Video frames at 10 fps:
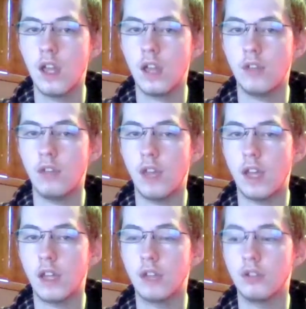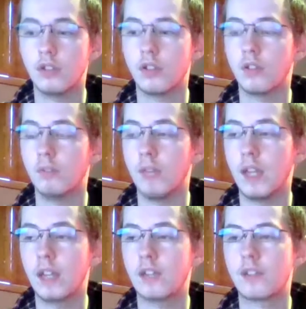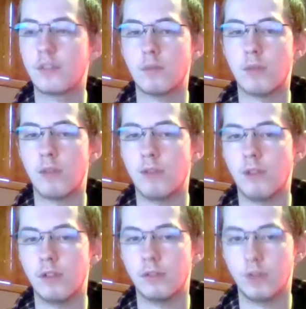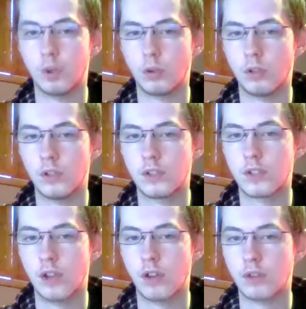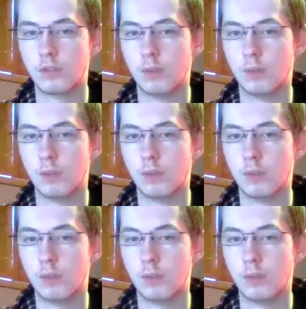They make some of my favorite Vocaloid songs,